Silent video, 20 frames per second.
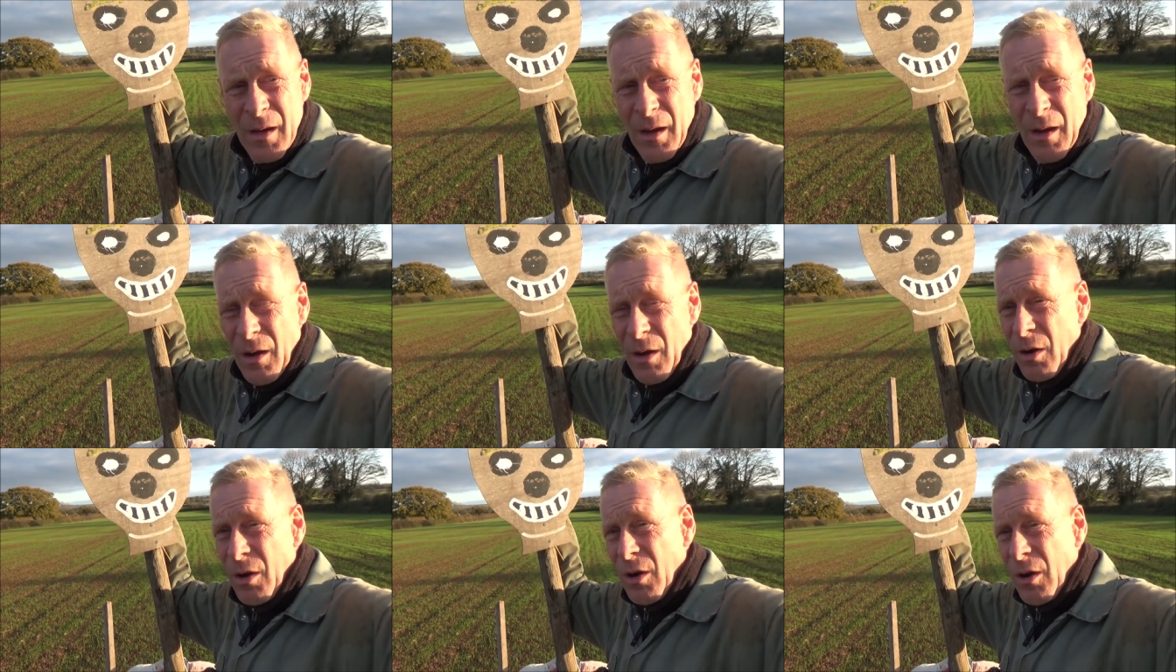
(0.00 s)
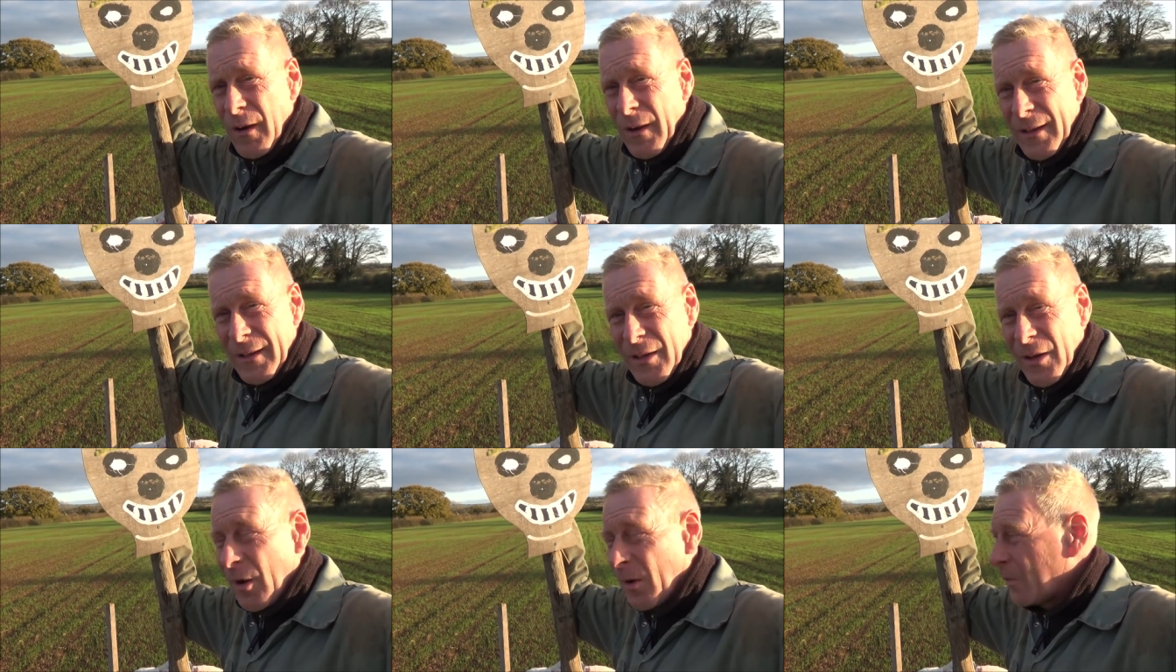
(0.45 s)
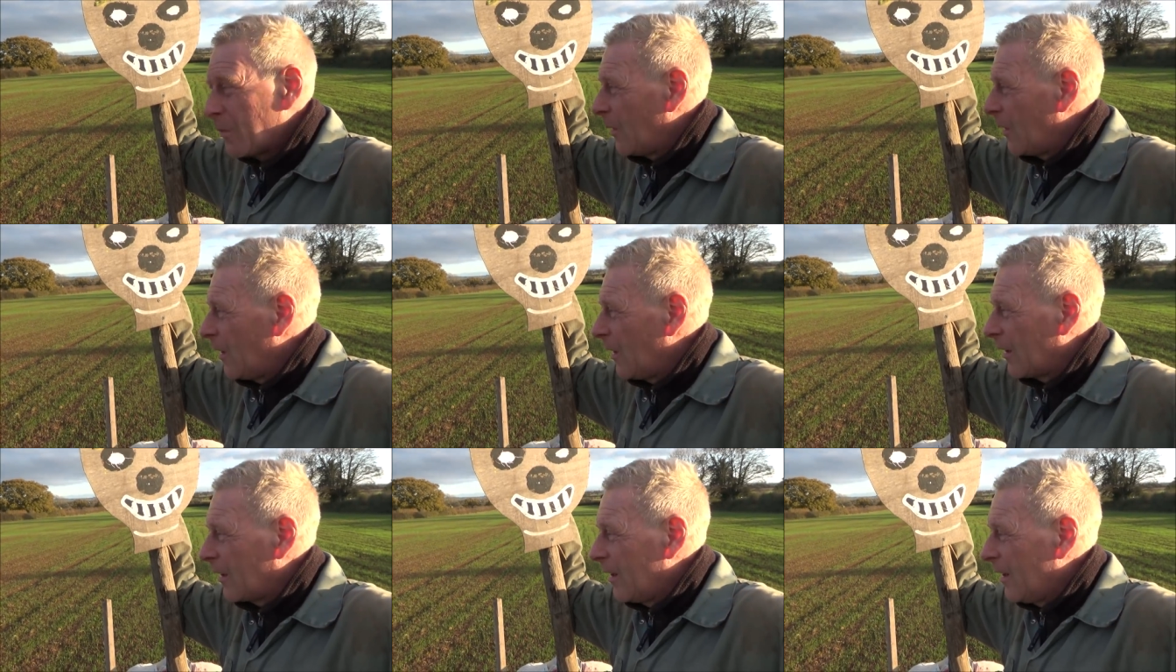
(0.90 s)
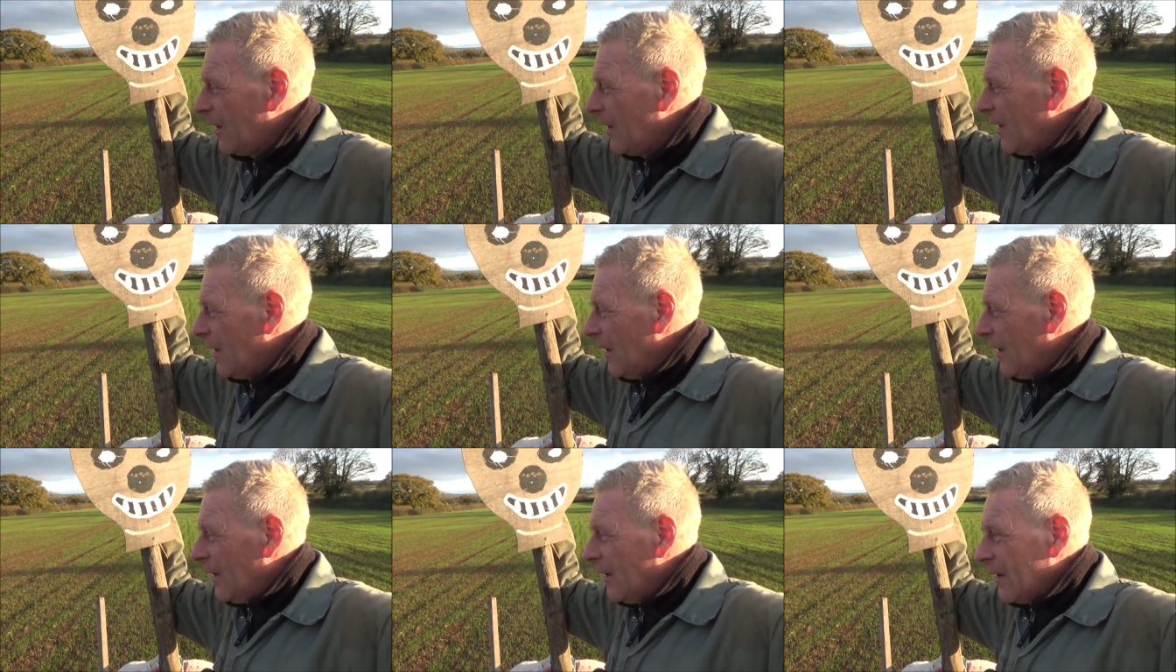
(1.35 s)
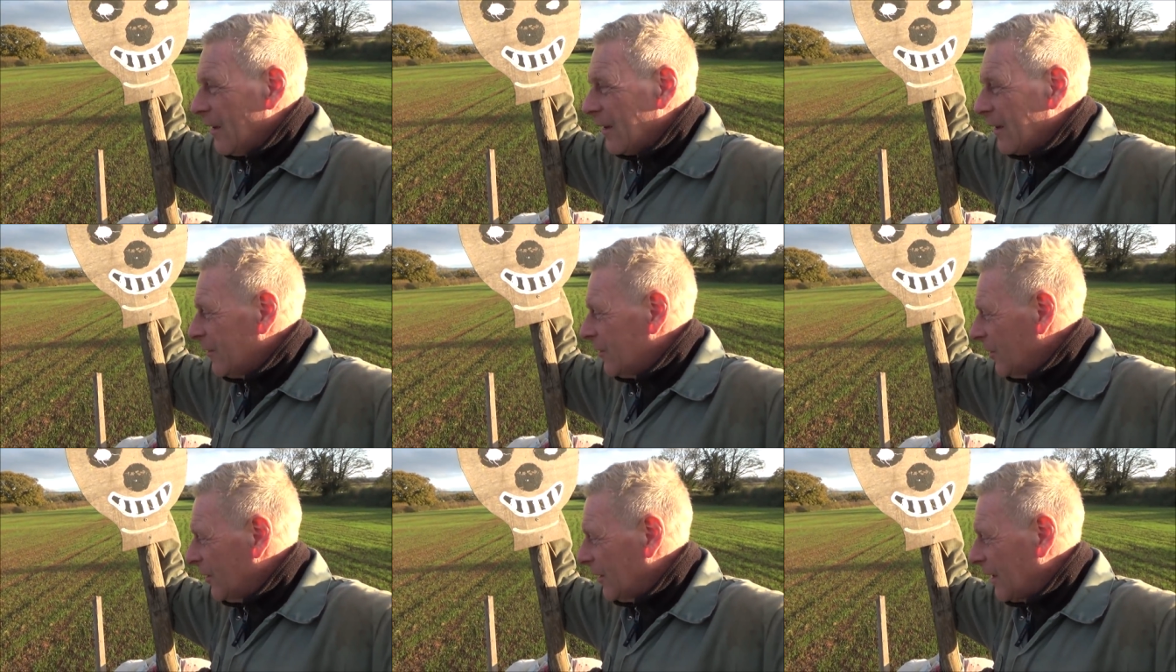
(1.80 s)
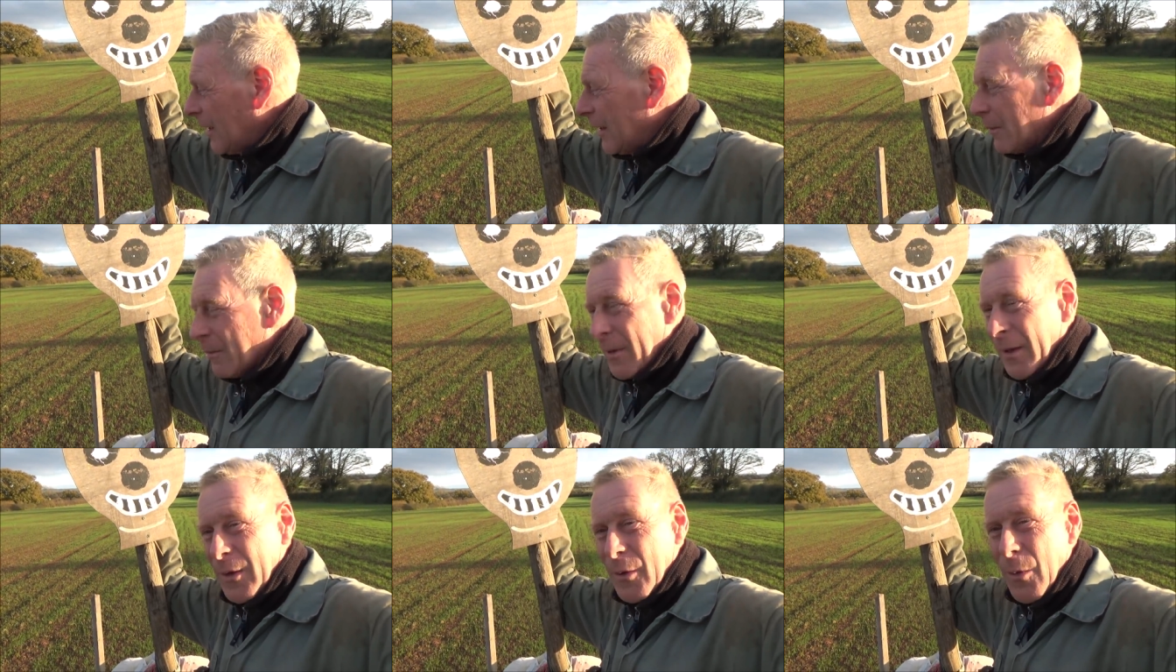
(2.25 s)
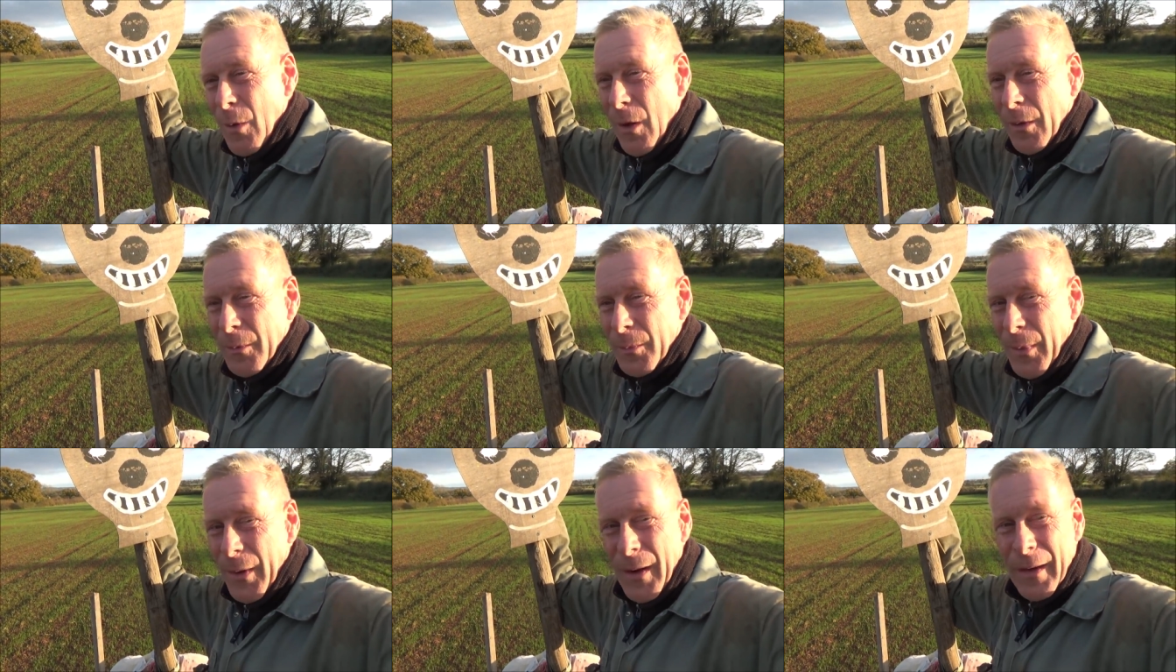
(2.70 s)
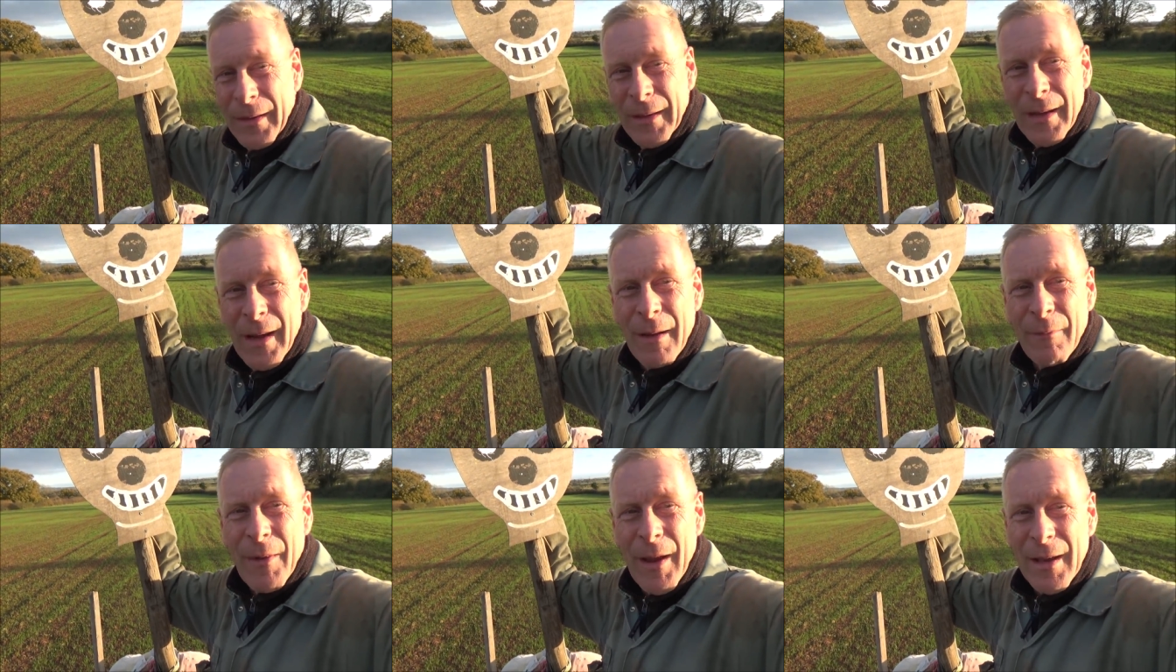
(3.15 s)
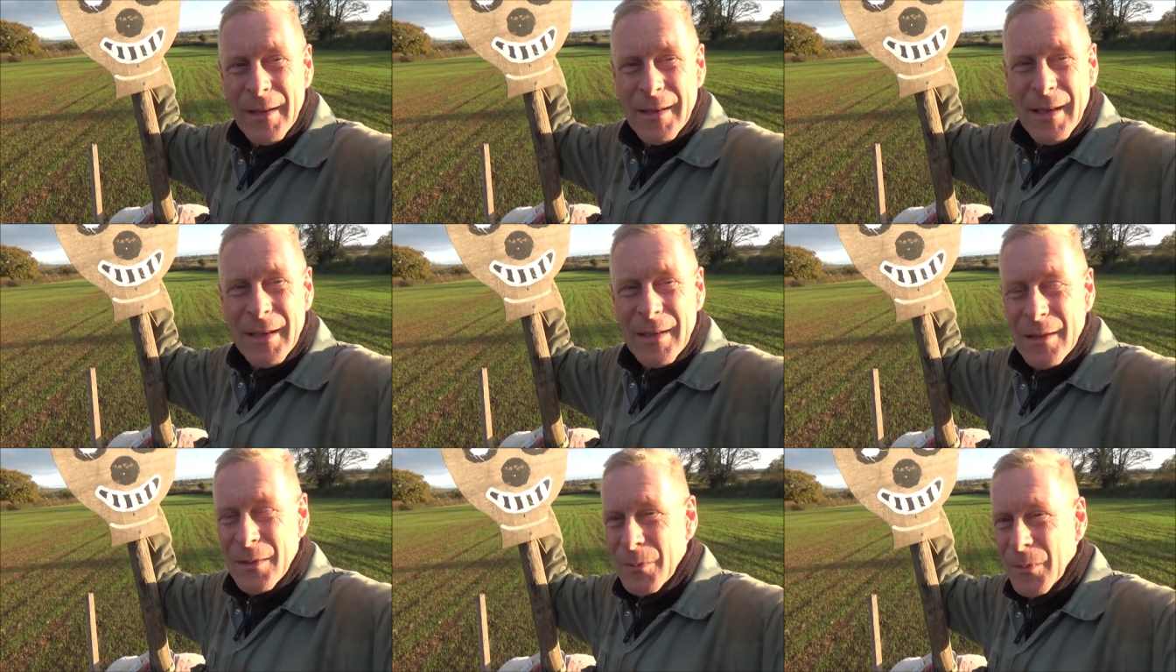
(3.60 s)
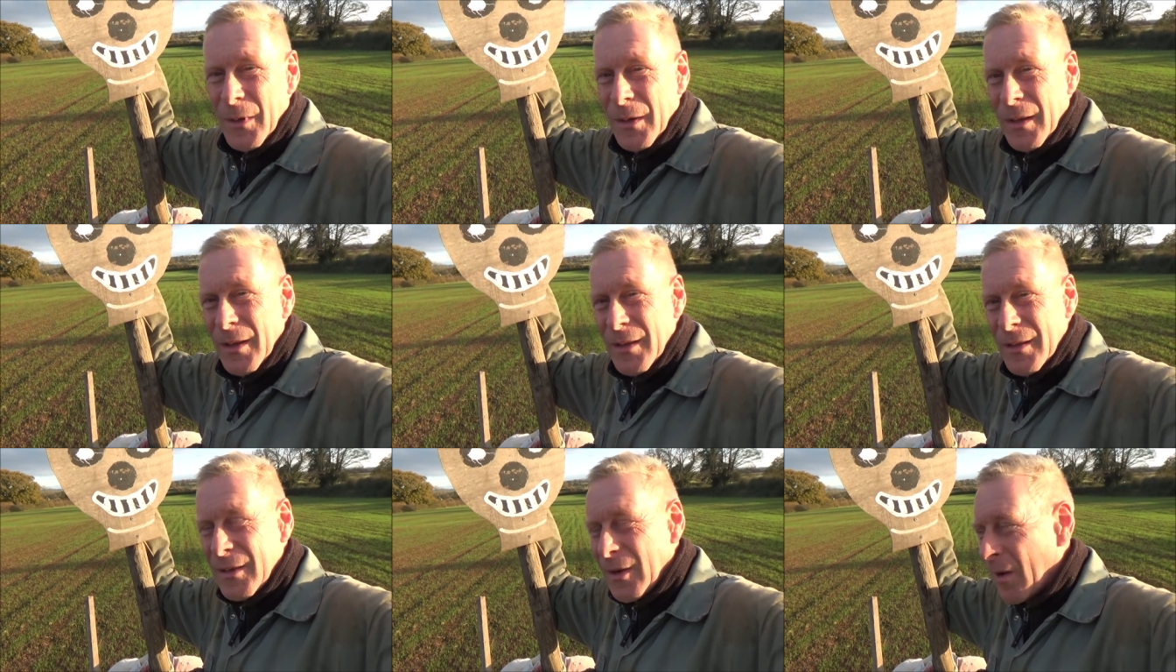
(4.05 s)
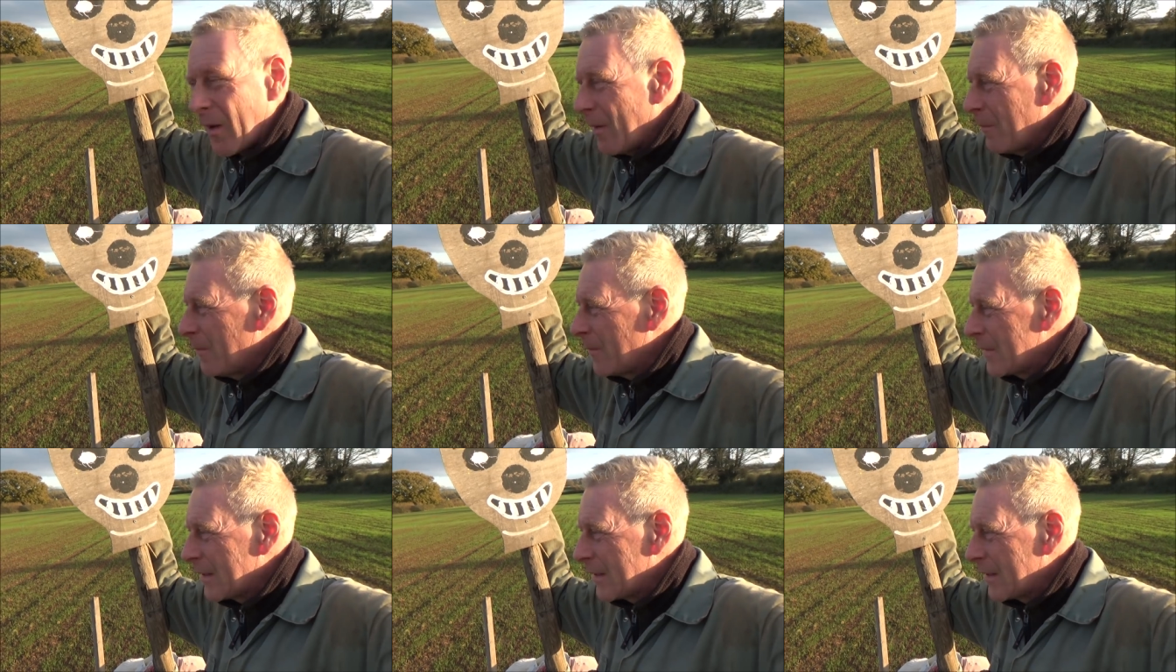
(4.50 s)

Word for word: Oh, it's hard work. Should have done it with a quad, but I didn't have access to one at the time.